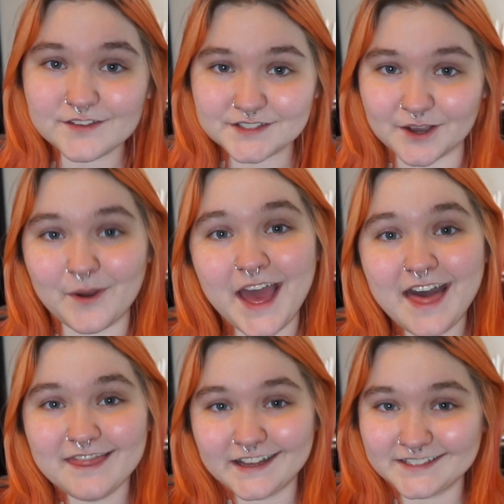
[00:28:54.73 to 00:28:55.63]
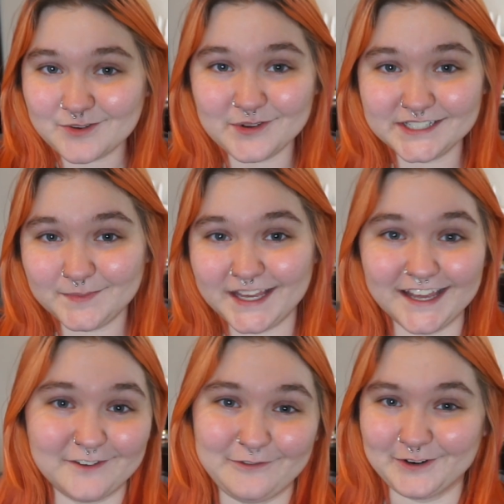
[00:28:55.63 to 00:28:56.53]
So that's going to be
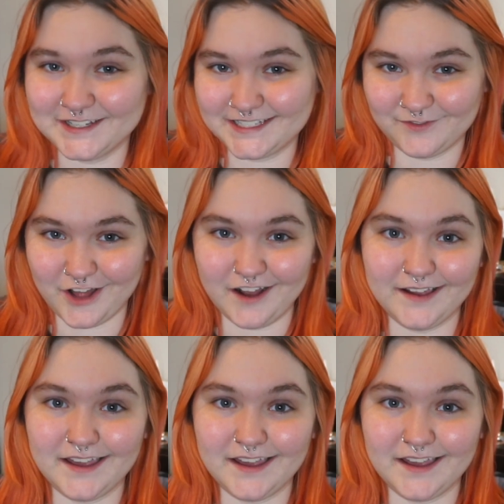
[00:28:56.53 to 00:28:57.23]
it for this vlog.